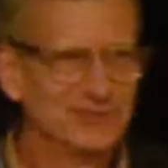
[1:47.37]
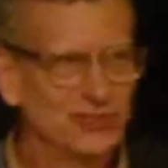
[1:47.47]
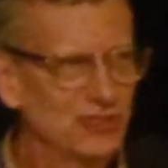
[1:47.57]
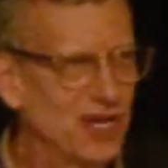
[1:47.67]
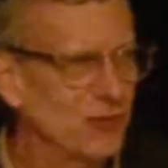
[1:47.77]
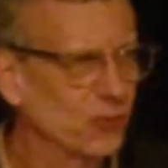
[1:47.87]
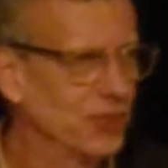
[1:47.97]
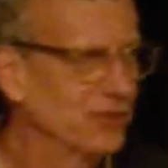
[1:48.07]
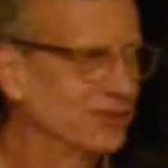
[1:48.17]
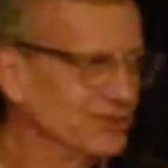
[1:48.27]
This is kind of
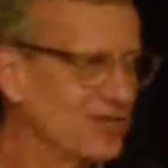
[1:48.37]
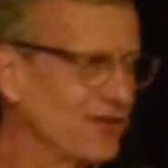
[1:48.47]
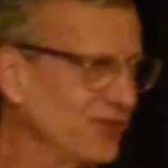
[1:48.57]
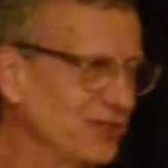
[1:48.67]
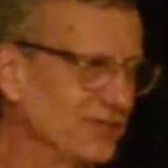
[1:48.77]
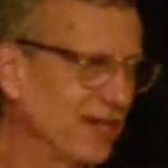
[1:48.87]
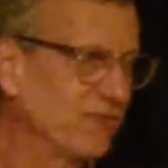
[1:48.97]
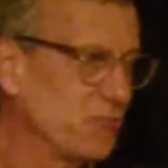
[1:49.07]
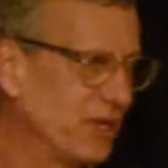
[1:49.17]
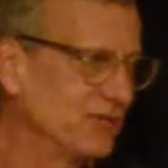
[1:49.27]
weird because nowadays
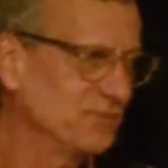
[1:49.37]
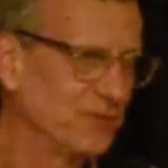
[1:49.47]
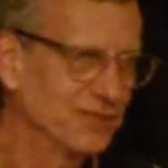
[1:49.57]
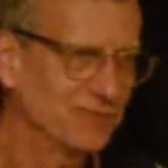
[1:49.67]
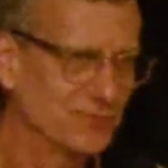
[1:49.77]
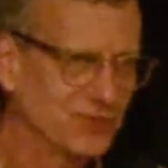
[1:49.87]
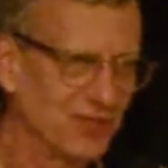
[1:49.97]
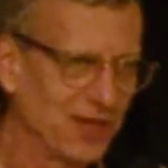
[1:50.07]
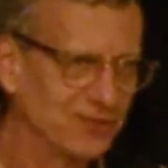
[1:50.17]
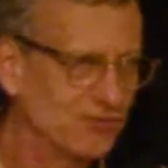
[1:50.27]
everybody speaks from
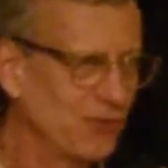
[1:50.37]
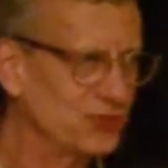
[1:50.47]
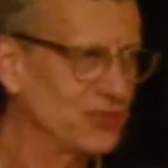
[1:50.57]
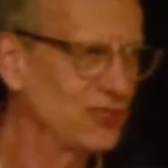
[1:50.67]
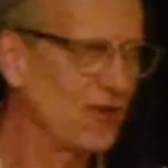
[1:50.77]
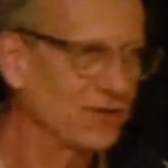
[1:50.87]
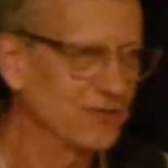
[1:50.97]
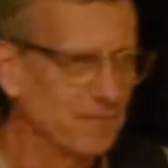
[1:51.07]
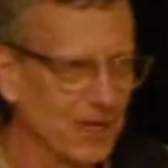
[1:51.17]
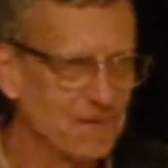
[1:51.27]
slides. And what was he
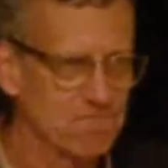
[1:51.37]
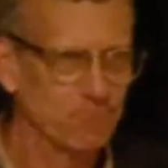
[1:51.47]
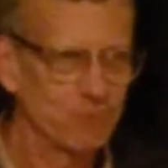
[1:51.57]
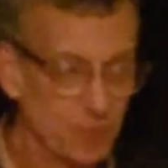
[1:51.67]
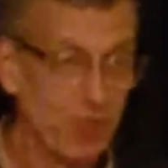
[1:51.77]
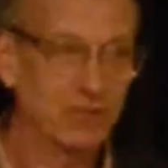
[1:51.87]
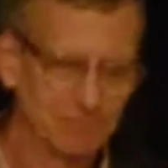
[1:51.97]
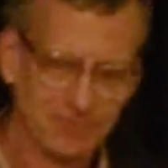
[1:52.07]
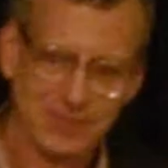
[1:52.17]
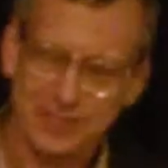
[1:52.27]
talking about? But
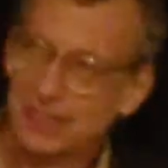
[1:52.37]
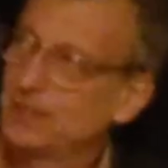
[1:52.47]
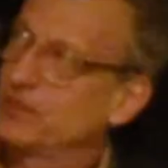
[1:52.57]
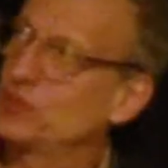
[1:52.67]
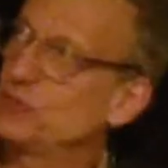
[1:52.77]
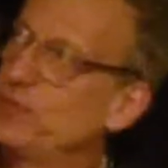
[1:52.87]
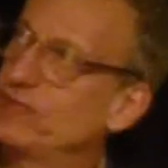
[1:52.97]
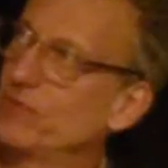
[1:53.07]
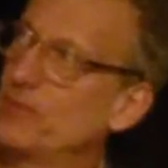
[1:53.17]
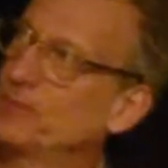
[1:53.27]
I'm going to speak
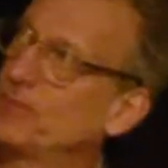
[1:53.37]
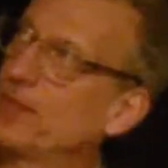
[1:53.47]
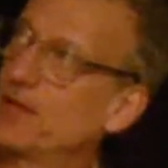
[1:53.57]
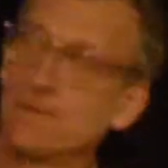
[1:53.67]
from them.